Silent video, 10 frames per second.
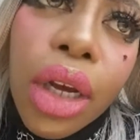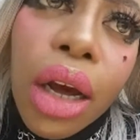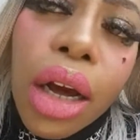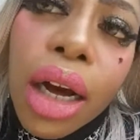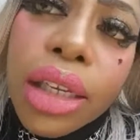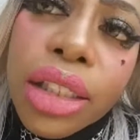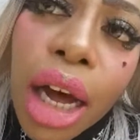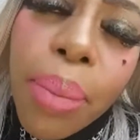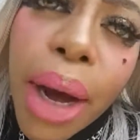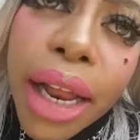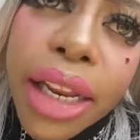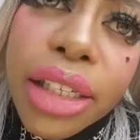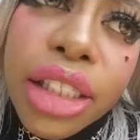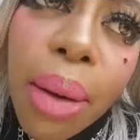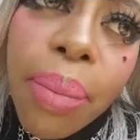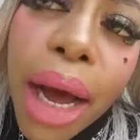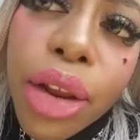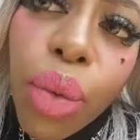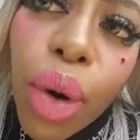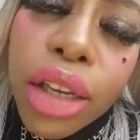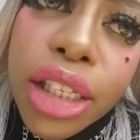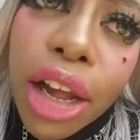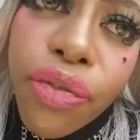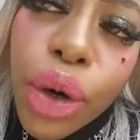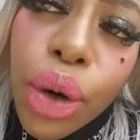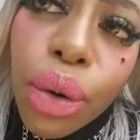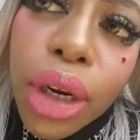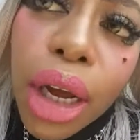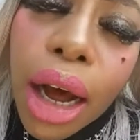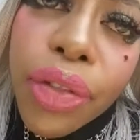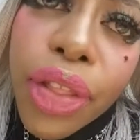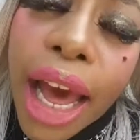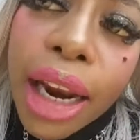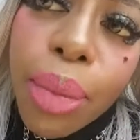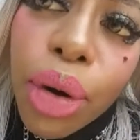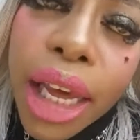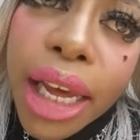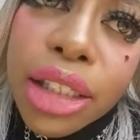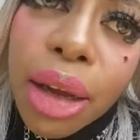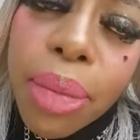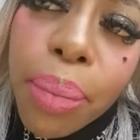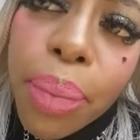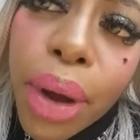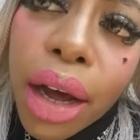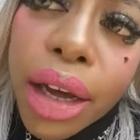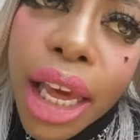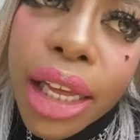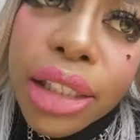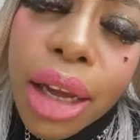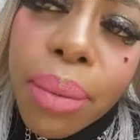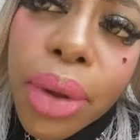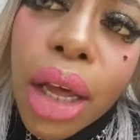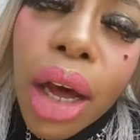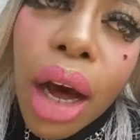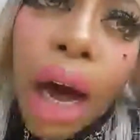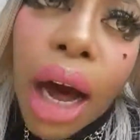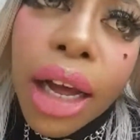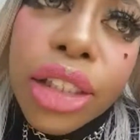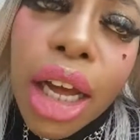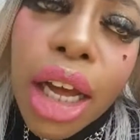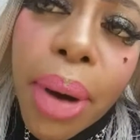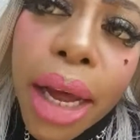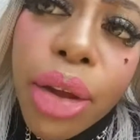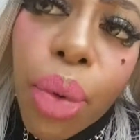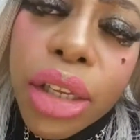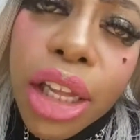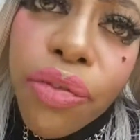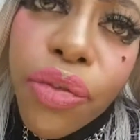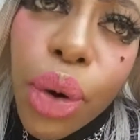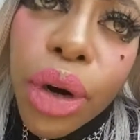Because somebody wants that food. The animal kingdom, the bug kingdom, somebody wants that food